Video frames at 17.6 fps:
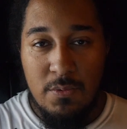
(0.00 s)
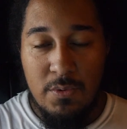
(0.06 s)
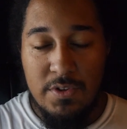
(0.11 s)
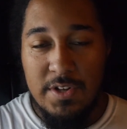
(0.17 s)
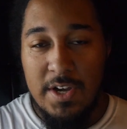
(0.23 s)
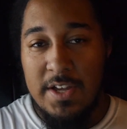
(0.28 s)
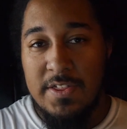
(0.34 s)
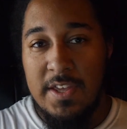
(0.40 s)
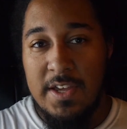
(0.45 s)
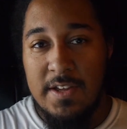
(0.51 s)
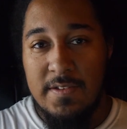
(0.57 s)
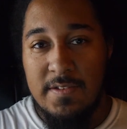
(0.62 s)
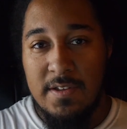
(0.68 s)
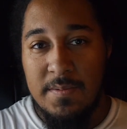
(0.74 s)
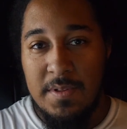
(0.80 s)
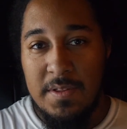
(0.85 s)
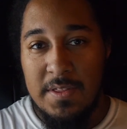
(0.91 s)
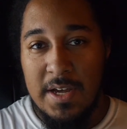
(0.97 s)
which I think is
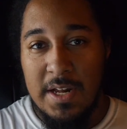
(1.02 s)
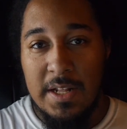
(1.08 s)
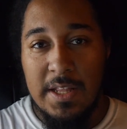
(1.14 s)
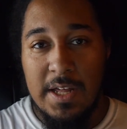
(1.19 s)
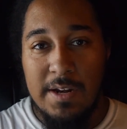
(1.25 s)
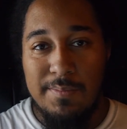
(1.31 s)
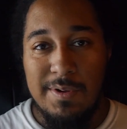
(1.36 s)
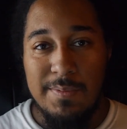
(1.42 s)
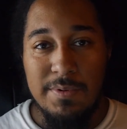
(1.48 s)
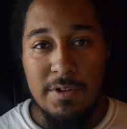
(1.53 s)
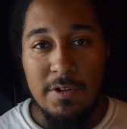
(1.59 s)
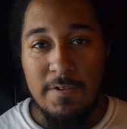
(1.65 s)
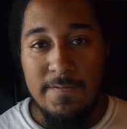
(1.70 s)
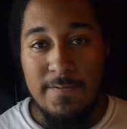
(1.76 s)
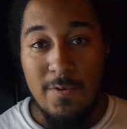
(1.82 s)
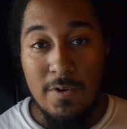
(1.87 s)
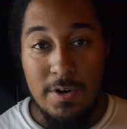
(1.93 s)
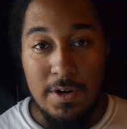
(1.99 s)
something that a lot of people look
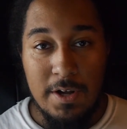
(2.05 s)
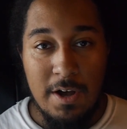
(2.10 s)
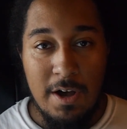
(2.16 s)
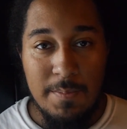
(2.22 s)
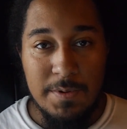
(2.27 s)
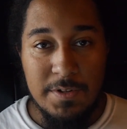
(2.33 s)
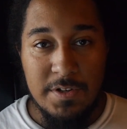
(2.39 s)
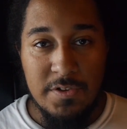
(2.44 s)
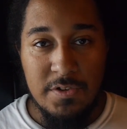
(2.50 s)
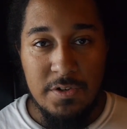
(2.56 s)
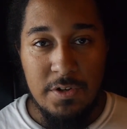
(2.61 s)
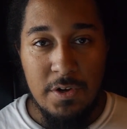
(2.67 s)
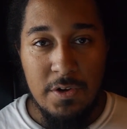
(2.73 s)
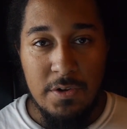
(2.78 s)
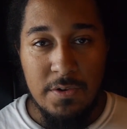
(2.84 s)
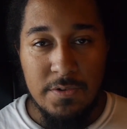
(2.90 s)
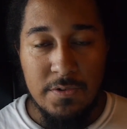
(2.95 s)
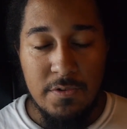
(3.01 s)
for in competition
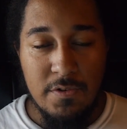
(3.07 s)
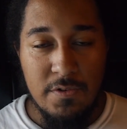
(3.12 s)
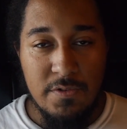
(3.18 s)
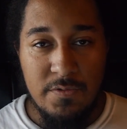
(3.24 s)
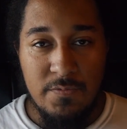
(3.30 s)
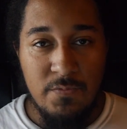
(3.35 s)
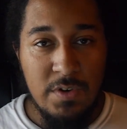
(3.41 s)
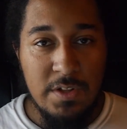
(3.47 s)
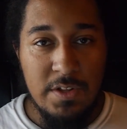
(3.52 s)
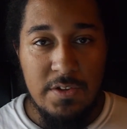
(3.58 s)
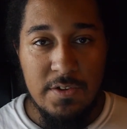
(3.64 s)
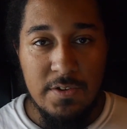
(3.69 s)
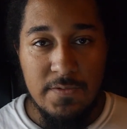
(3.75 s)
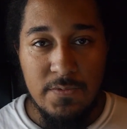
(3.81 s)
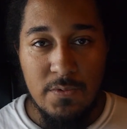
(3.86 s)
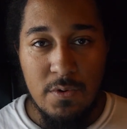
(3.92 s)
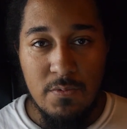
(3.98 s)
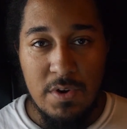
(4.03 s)
yo-yos, or really
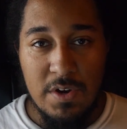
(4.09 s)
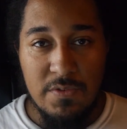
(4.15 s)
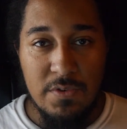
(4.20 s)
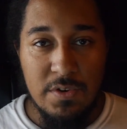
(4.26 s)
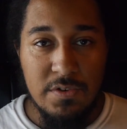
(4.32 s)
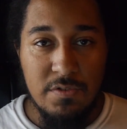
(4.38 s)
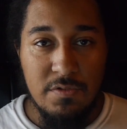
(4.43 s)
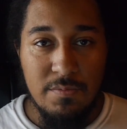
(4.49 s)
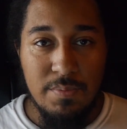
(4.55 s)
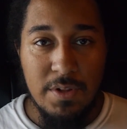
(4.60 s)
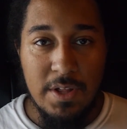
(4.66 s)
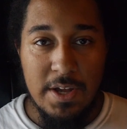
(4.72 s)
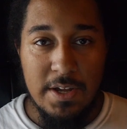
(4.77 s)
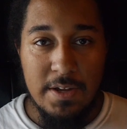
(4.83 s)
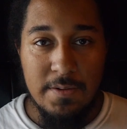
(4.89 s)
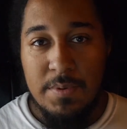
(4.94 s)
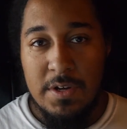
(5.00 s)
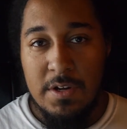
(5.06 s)
just for recreational
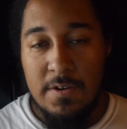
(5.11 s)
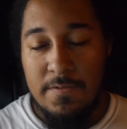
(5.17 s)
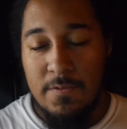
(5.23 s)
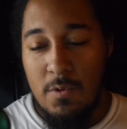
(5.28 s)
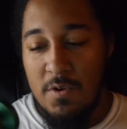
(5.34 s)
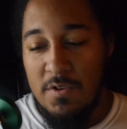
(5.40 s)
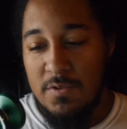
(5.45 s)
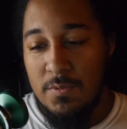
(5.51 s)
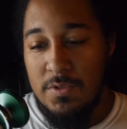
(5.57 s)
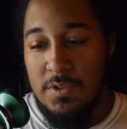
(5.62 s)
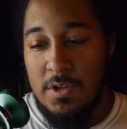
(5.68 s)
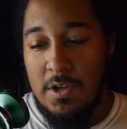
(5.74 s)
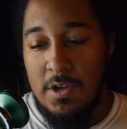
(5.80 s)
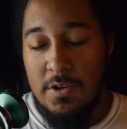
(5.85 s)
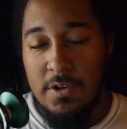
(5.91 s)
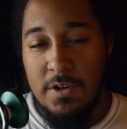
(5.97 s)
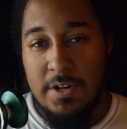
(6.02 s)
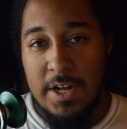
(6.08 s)
play. But of course, with the
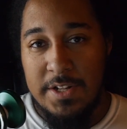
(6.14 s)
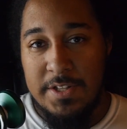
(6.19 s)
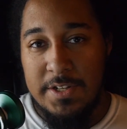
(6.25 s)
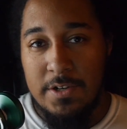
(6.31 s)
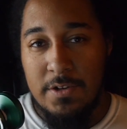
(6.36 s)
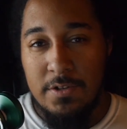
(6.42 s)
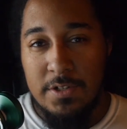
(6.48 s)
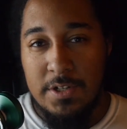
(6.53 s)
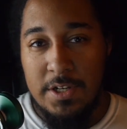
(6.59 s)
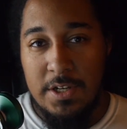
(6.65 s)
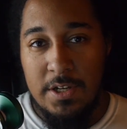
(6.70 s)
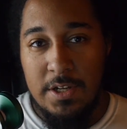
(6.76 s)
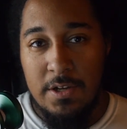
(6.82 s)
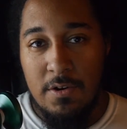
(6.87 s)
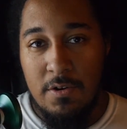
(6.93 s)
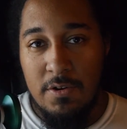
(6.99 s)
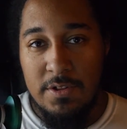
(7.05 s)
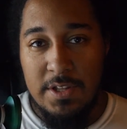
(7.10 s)
yo-yo not
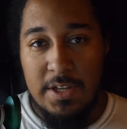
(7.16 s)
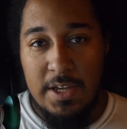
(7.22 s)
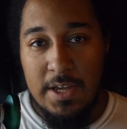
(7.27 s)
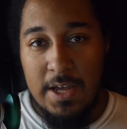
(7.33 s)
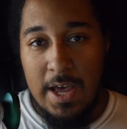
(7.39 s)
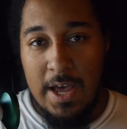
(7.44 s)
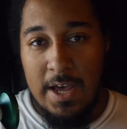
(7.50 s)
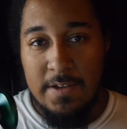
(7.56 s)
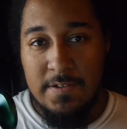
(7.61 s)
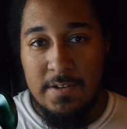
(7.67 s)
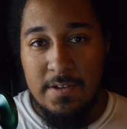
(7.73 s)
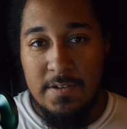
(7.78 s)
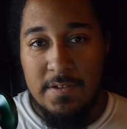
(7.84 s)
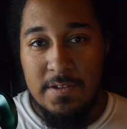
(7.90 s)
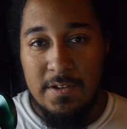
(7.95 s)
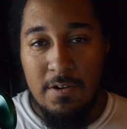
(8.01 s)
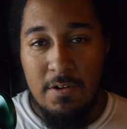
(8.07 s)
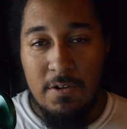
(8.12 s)
tilting on the
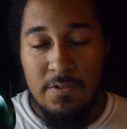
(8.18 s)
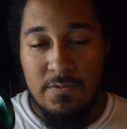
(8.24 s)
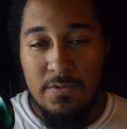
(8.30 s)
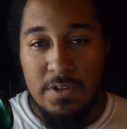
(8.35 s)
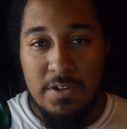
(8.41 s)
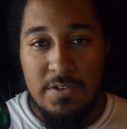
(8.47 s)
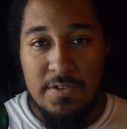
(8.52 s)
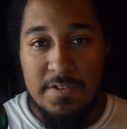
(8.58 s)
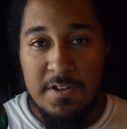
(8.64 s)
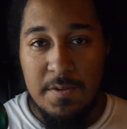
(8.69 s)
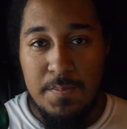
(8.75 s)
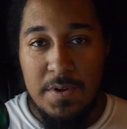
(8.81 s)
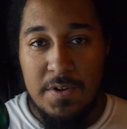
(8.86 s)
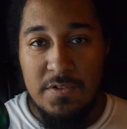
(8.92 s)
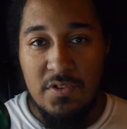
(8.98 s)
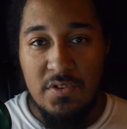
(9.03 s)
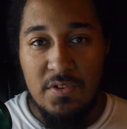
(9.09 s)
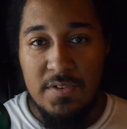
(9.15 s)
axis, it all really just
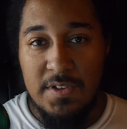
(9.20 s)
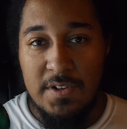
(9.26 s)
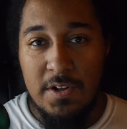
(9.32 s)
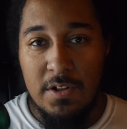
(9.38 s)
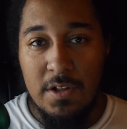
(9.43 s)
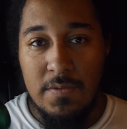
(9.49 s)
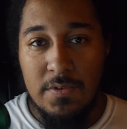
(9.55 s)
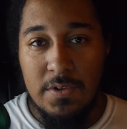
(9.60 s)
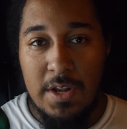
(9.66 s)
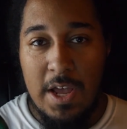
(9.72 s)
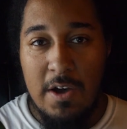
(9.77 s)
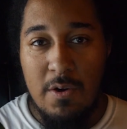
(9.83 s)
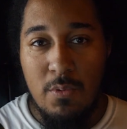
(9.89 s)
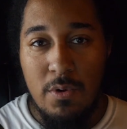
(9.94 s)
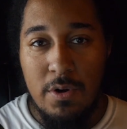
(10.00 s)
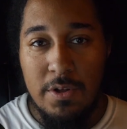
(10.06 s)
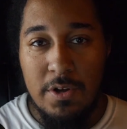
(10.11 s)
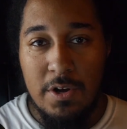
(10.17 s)
depends on your skill level and how
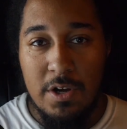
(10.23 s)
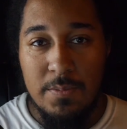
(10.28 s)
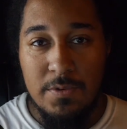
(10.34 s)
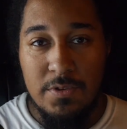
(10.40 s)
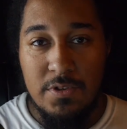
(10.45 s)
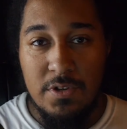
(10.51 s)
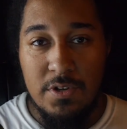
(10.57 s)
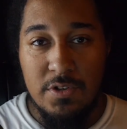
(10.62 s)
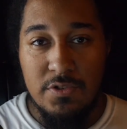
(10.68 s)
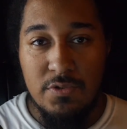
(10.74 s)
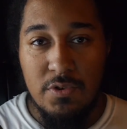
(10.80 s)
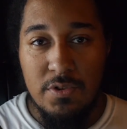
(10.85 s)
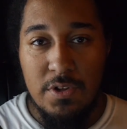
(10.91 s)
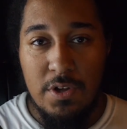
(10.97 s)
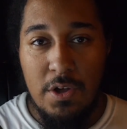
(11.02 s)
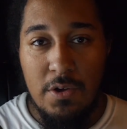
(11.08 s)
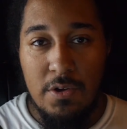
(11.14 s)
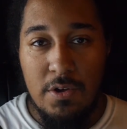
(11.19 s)
well you're able to control
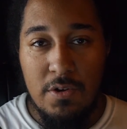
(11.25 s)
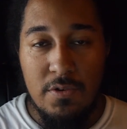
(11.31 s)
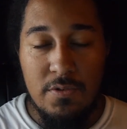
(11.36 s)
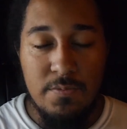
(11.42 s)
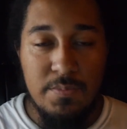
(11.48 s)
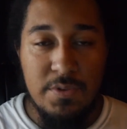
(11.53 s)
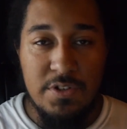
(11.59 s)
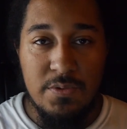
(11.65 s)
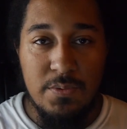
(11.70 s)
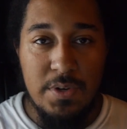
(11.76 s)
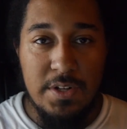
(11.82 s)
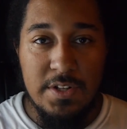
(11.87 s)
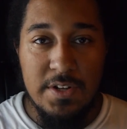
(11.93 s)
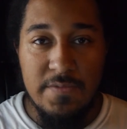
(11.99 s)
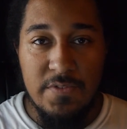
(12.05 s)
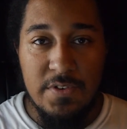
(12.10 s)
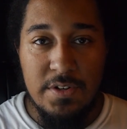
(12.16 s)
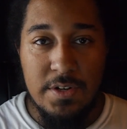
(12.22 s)
the yo-yo between
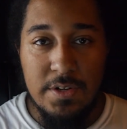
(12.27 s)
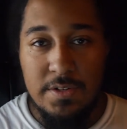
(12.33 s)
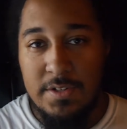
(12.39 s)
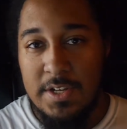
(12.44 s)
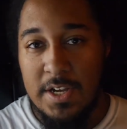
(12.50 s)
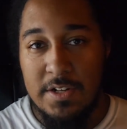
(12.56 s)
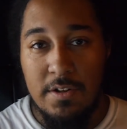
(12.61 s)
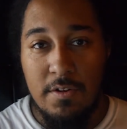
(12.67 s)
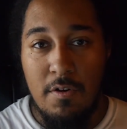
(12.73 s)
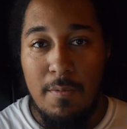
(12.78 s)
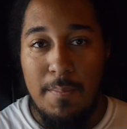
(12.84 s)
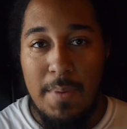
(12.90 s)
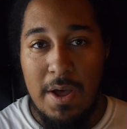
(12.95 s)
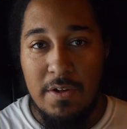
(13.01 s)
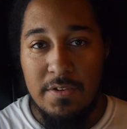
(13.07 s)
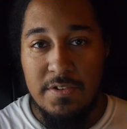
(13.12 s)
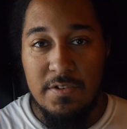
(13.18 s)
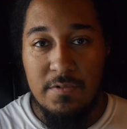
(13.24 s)
different technical
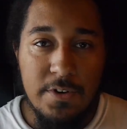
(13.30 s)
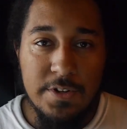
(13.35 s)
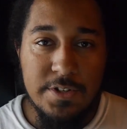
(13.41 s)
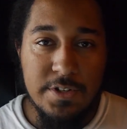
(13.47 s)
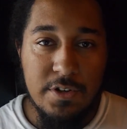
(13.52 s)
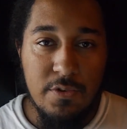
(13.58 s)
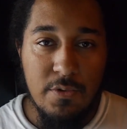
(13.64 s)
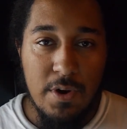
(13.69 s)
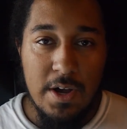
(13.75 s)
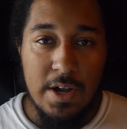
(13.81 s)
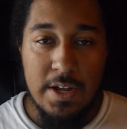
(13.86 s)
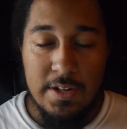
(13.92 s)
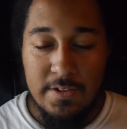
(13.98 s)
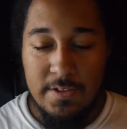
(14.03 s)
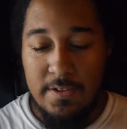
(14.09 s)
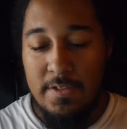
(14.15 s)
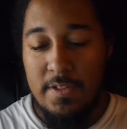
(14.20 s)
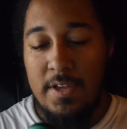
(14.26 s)
mounts. And on to
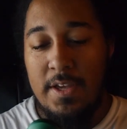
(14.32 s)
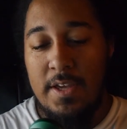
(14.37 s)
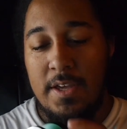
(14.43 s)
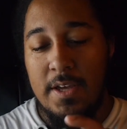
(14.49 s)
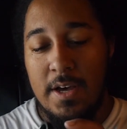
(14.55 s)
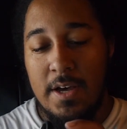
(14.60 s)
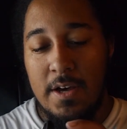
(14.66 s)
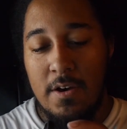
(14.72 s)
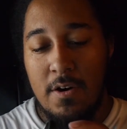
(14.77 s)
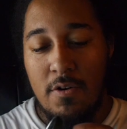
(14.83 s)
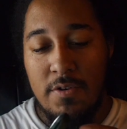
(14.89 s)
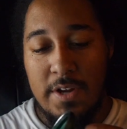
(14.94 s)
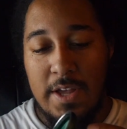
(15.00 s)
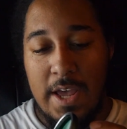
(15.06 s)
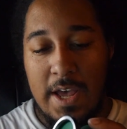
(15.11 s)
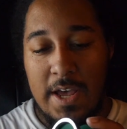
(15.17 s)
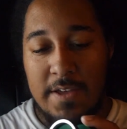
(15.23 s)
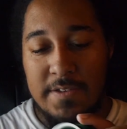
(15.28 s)
grinds. The
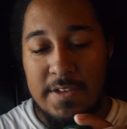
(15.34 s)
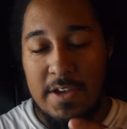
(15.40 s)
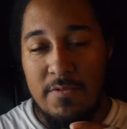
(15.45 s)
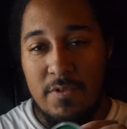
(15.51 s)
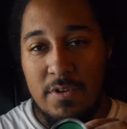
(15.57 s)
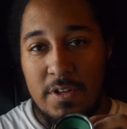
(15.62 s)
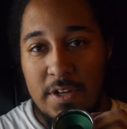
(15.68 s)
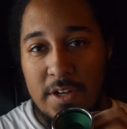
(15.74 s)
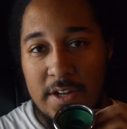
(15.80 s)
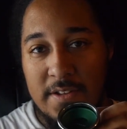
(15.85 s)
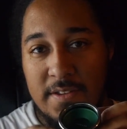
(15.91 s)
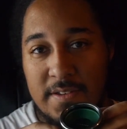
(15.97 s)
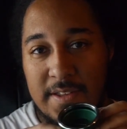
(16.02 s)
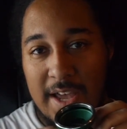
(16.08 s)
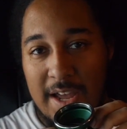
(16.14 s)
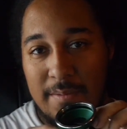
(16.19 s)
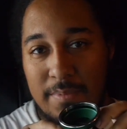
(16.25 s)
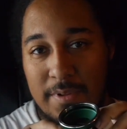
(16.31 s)
Oni has a really good
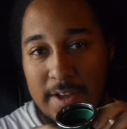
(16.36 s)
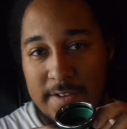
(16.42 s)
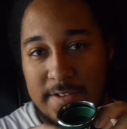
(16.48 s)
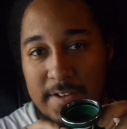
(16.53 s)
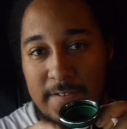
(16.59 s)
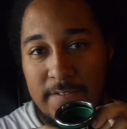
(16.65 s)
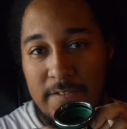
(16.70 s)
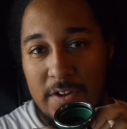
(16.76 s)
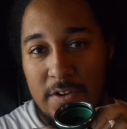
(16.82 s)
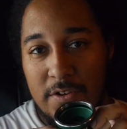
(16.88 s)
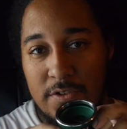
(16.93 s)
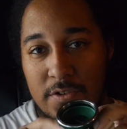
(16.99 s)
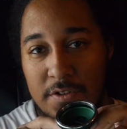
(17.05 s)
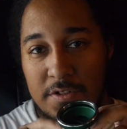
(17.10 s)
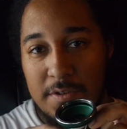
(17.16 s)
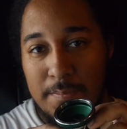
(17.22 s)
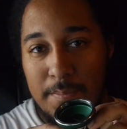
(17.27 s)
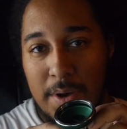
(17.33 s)
sandblasting finish
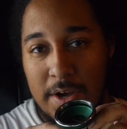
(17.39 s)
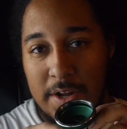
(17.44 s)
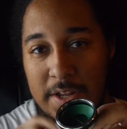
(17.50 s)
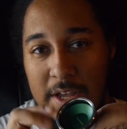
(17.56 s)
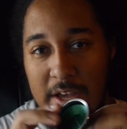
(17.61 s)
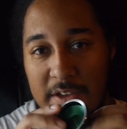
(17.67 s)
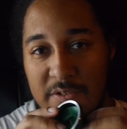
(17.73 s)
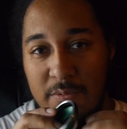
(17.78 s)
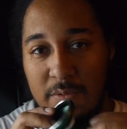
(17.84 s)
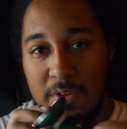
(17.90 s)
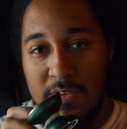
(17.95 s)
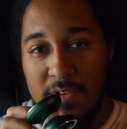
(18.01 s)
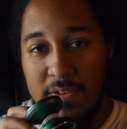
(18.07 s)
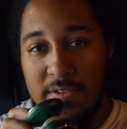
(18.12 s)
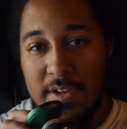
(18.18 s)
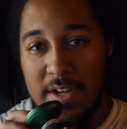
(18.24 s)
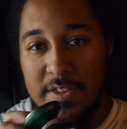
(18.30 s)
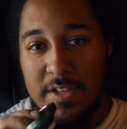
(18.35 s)
on the body as well as
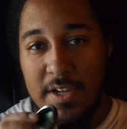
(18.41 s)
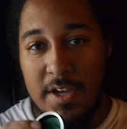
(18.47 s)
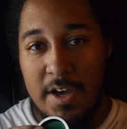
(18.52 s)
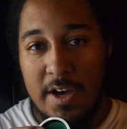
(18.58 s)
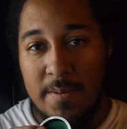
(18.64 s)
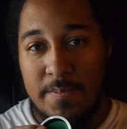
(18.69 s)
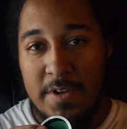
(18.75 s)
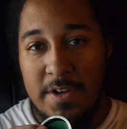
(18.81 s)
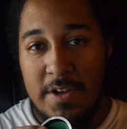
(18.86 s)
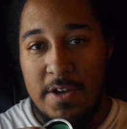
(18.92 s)
inside the cup.